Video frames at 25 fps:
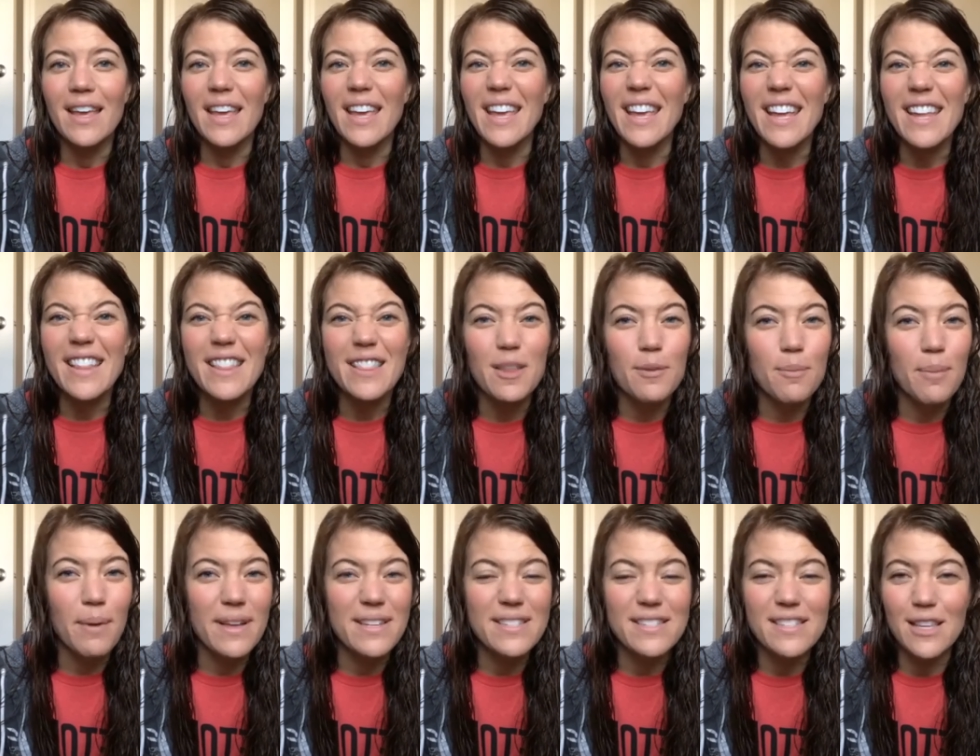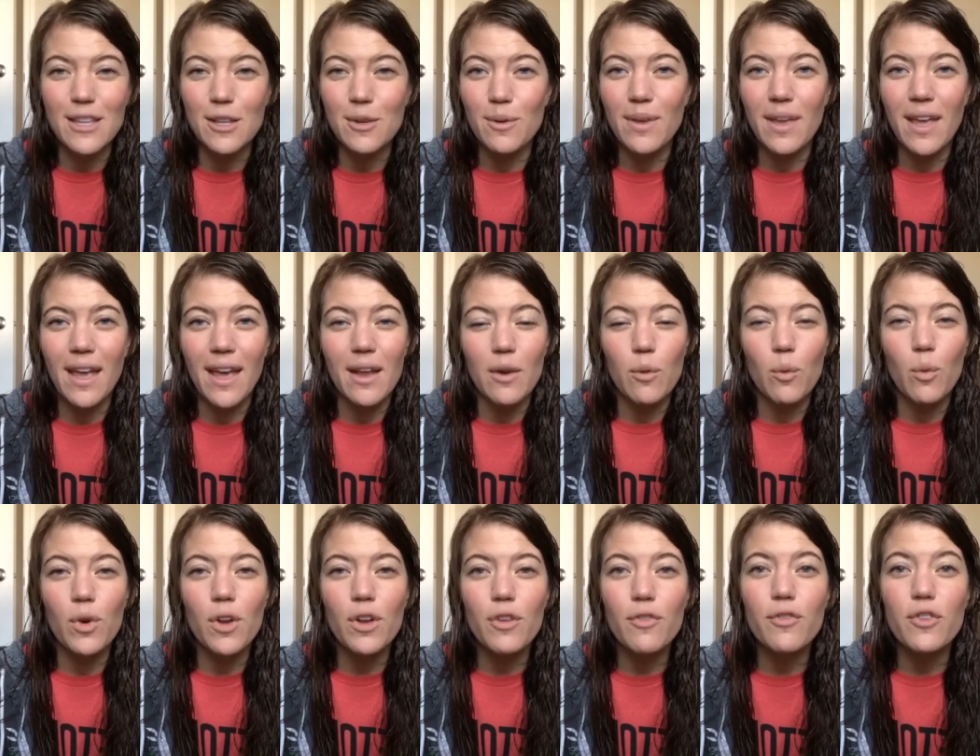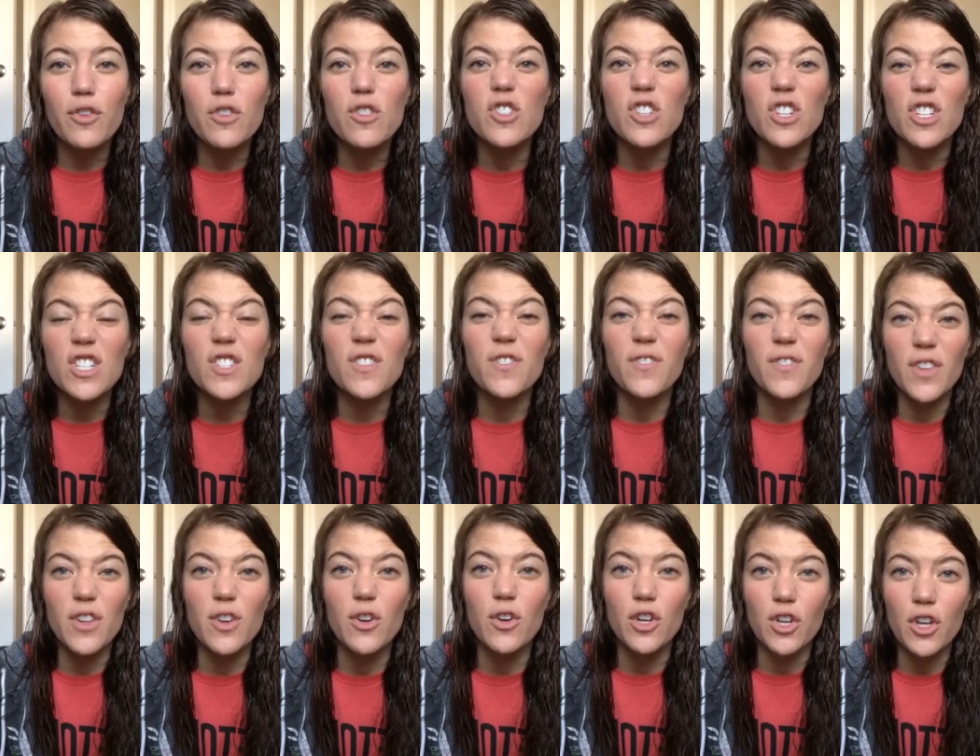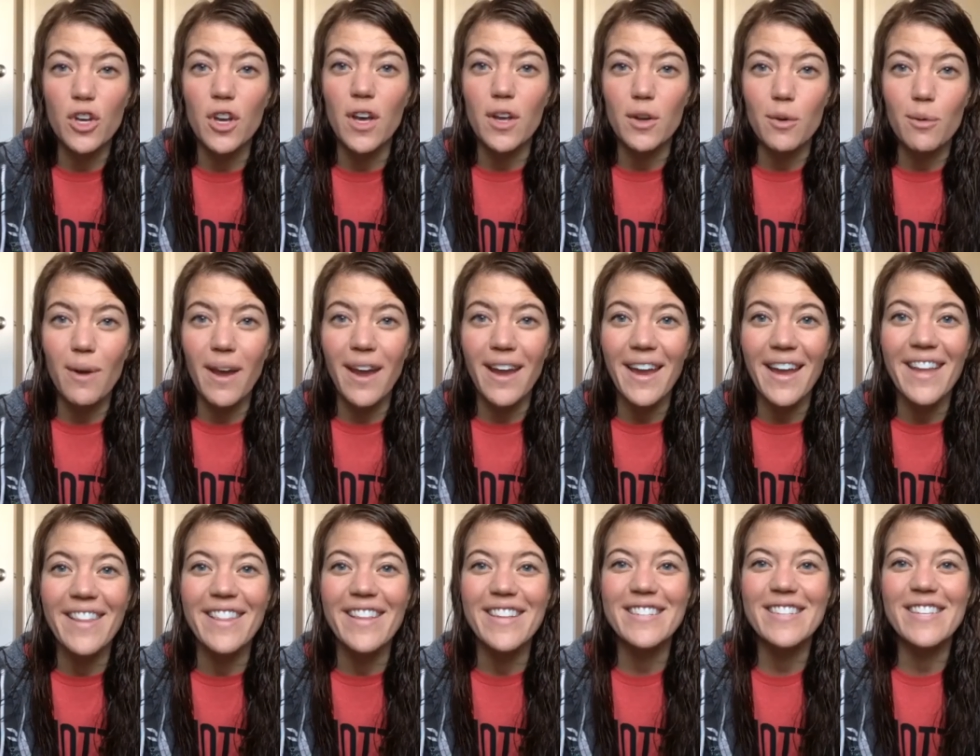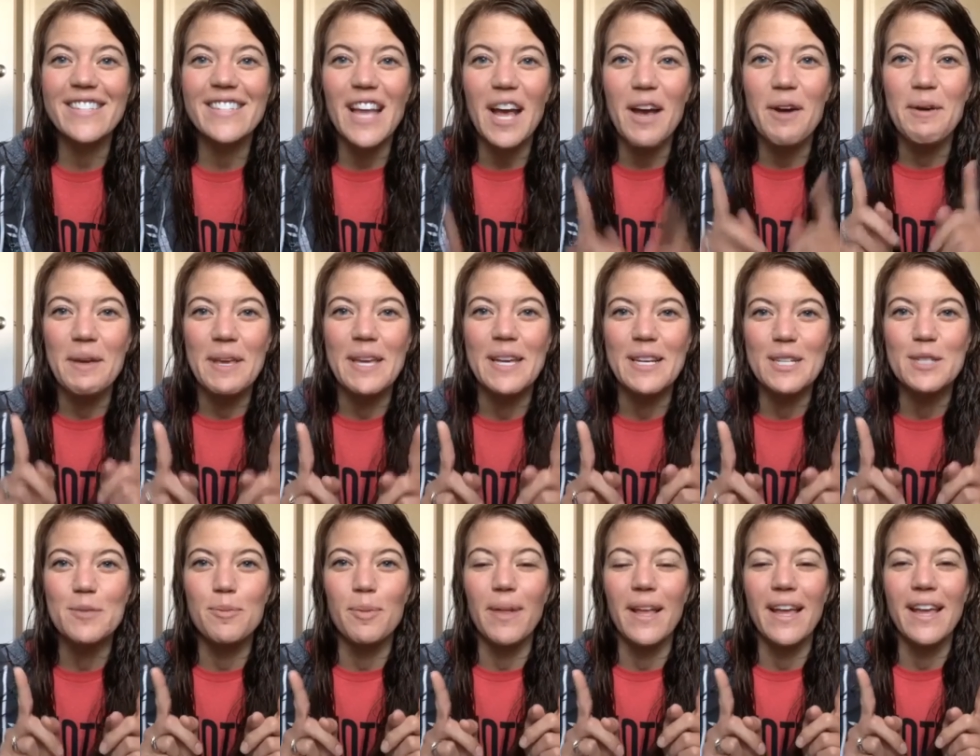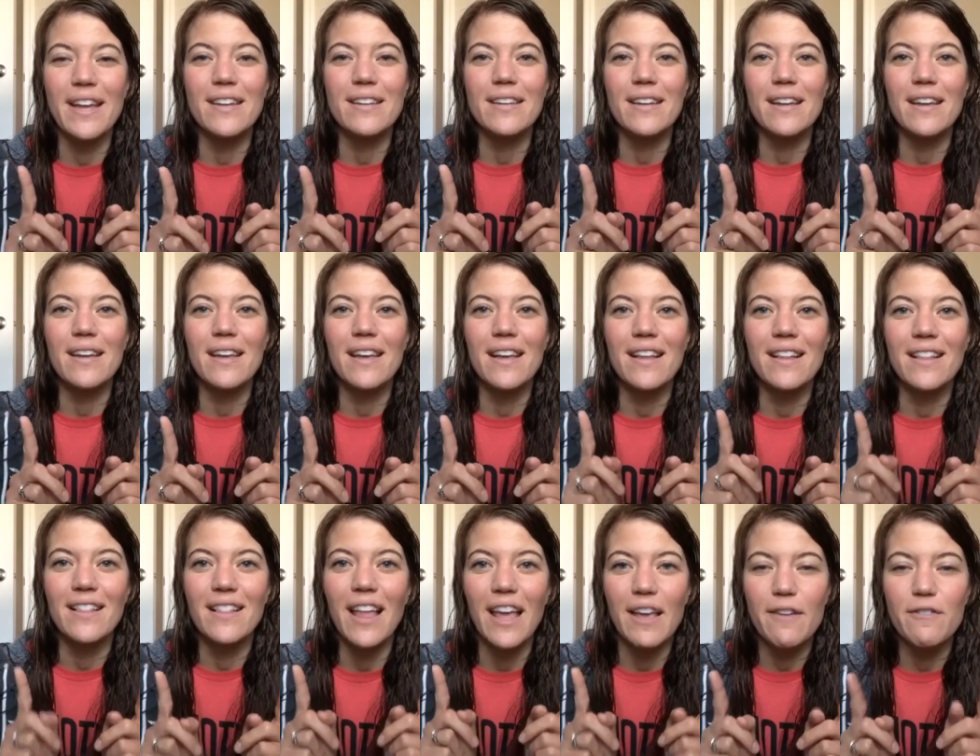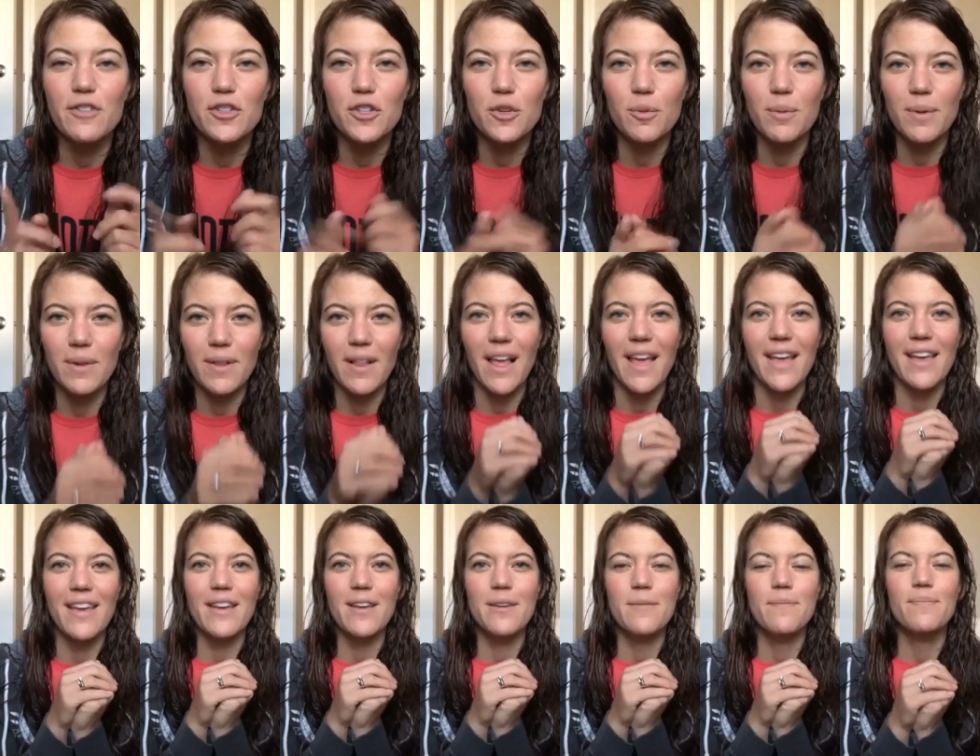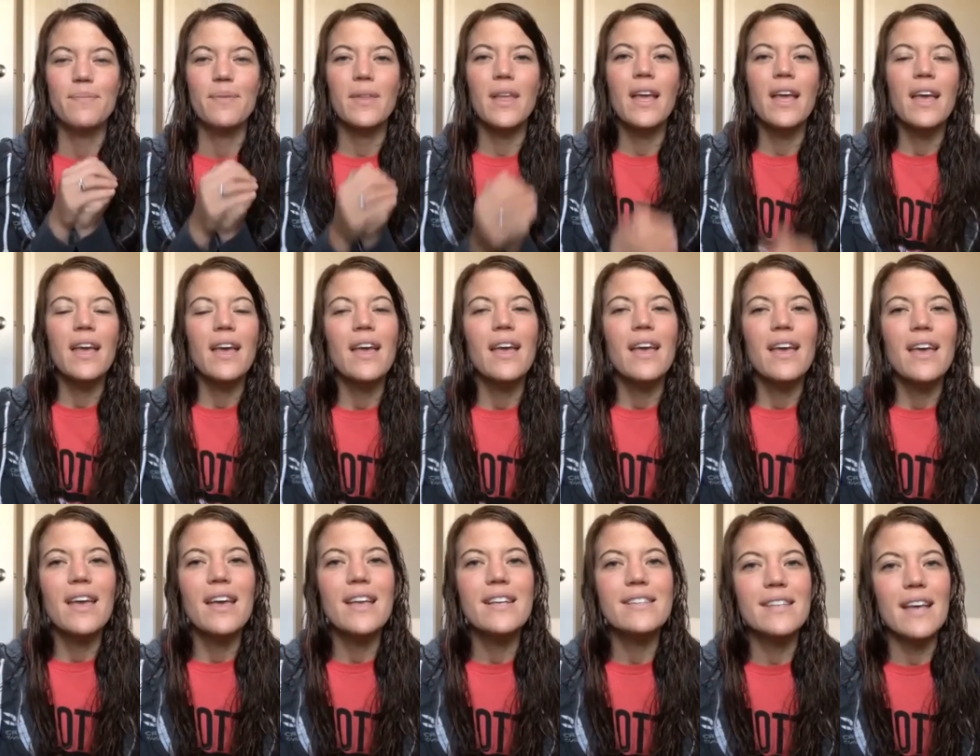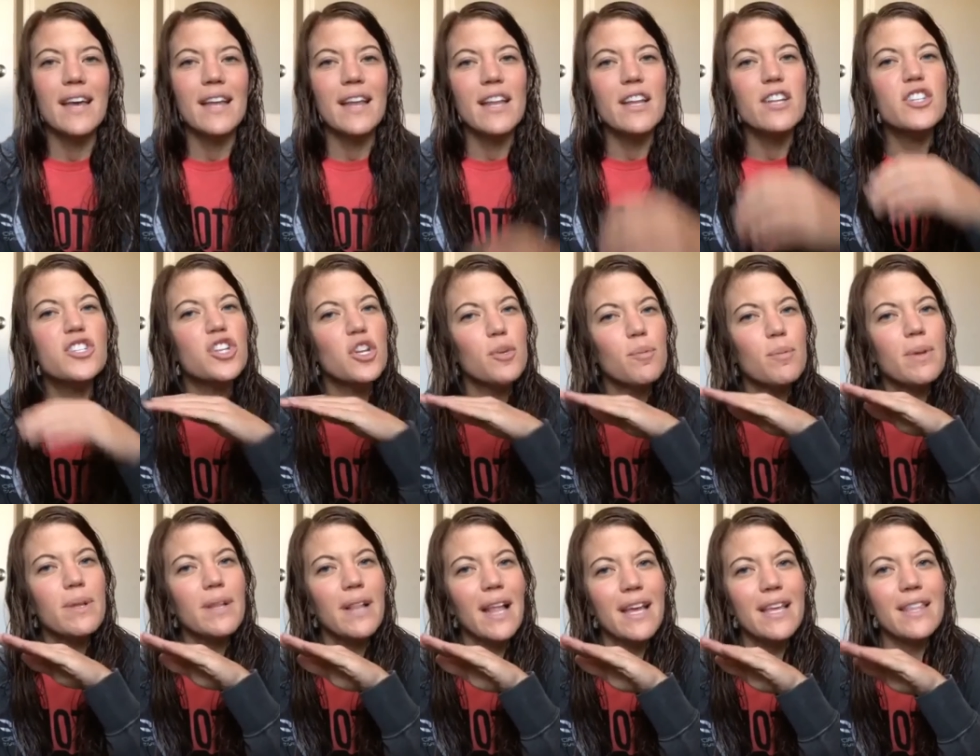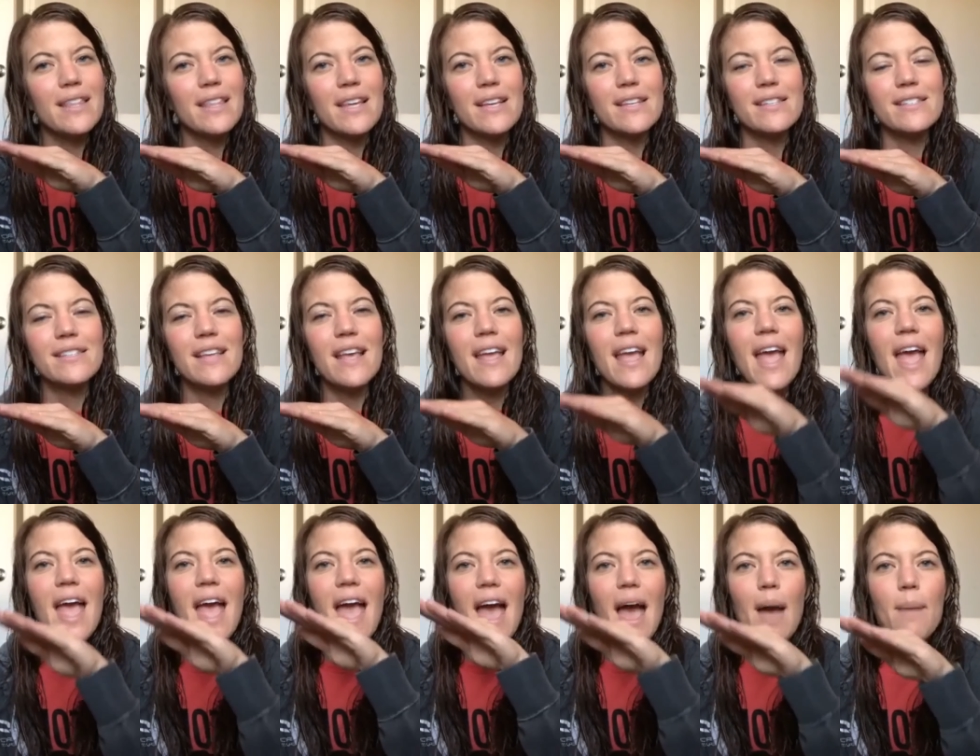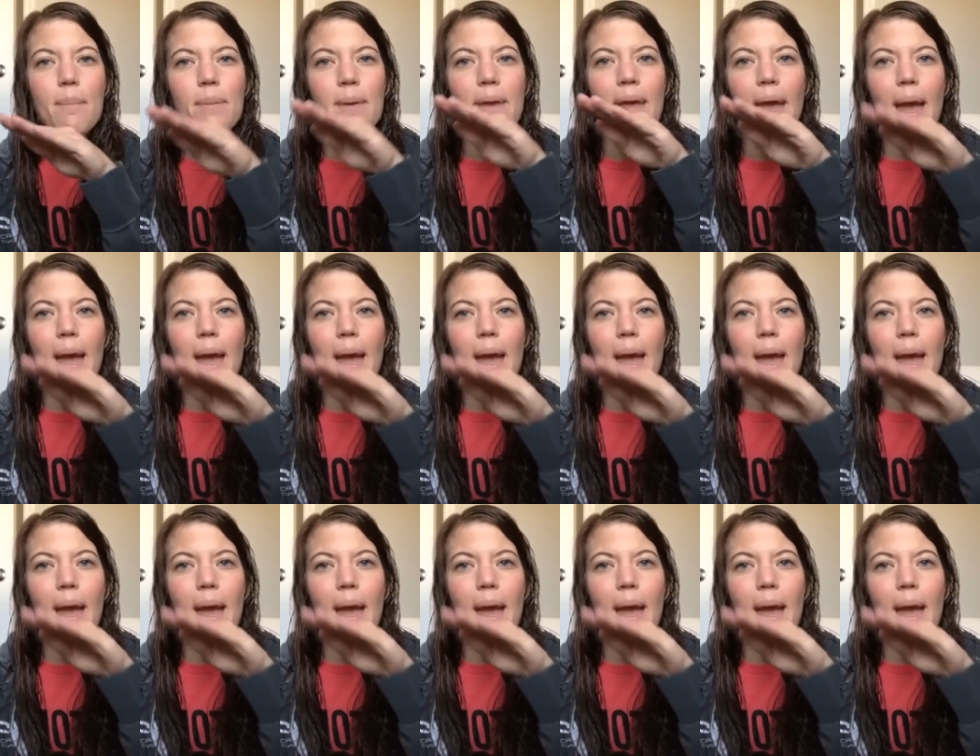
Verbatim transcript: Eat the best that you can. What if you just feel good, right? And this is how he explained life should be like he said, It should be like this happy,